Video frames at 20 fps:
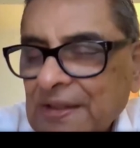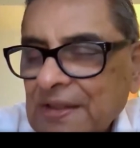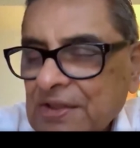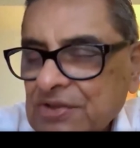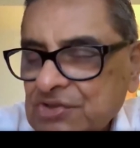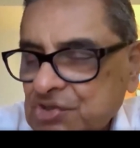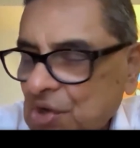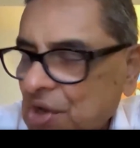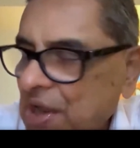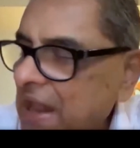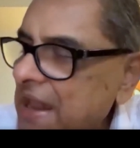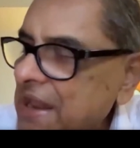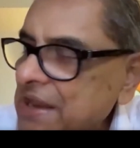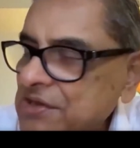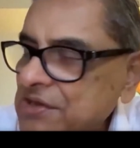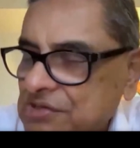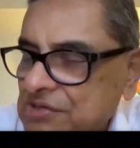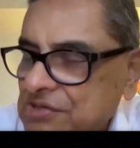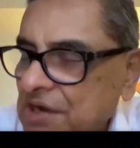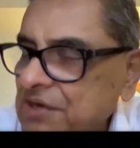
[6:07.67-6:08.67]
So
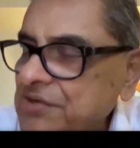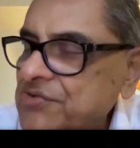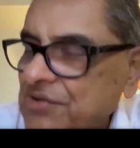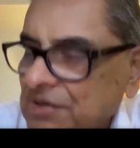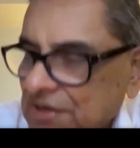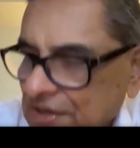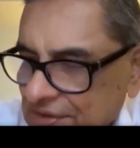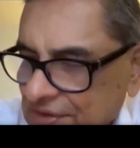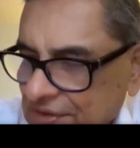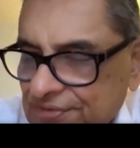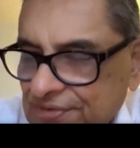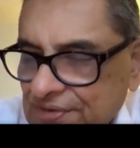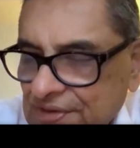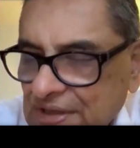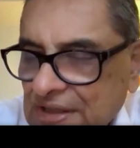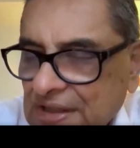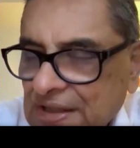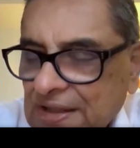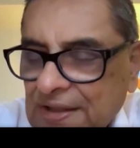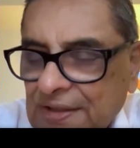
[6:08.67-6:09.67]
8 countries.
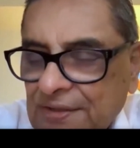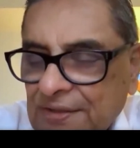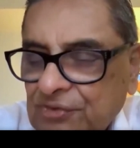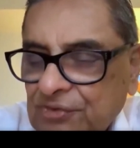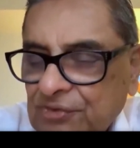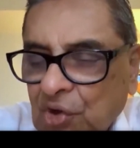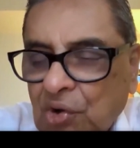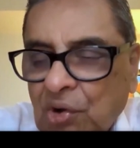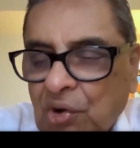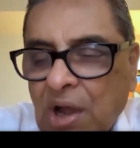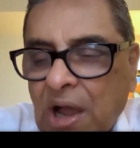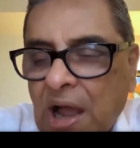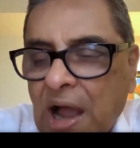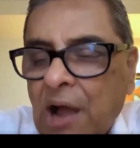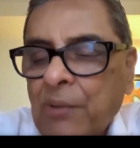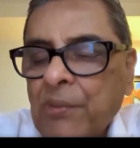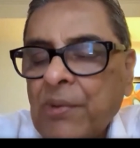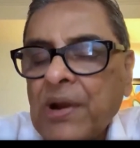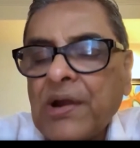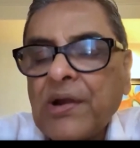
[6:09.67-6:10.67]
So
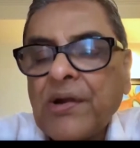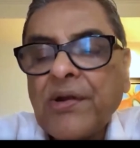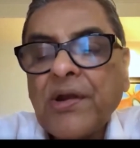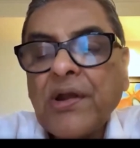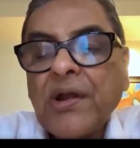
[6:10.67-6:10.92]
our